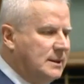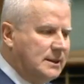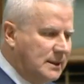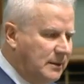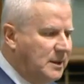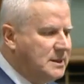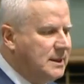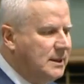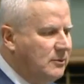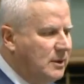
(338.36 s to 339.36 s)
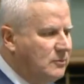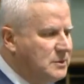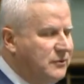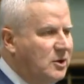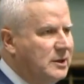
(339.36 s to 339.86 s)
let me tell you, it
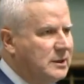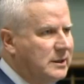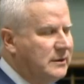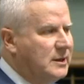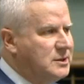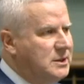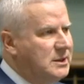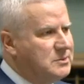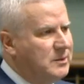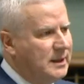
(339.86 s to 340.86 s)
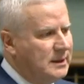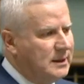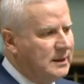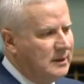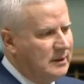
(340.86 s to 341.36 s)
was vital in those years when
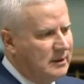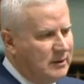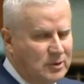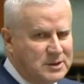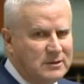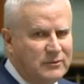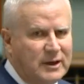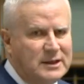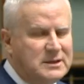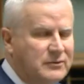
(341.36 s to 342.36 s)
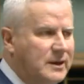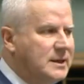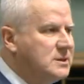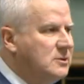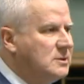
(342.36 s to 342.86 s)
there wasn't
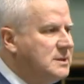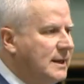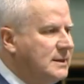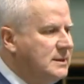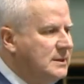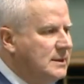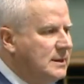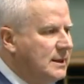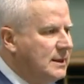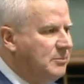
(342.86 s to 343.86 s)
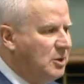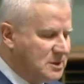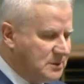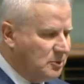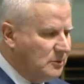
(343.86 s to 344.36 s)
face-to-face contact
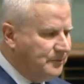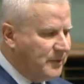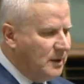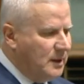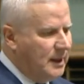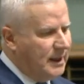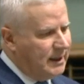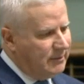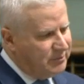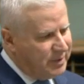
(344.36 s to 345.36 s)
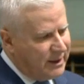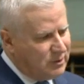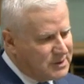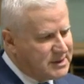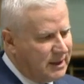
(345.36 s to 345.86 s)
possible. But
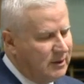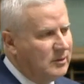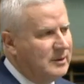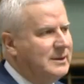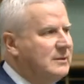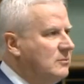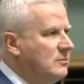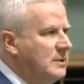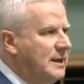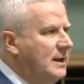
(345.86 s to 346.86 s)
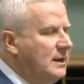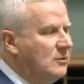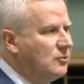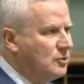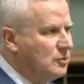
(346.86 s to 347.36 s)
also getting
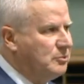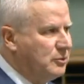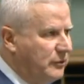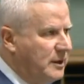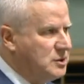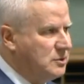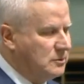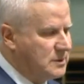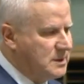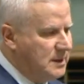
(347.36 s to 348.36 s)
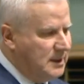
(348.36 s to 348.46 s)
rural professionals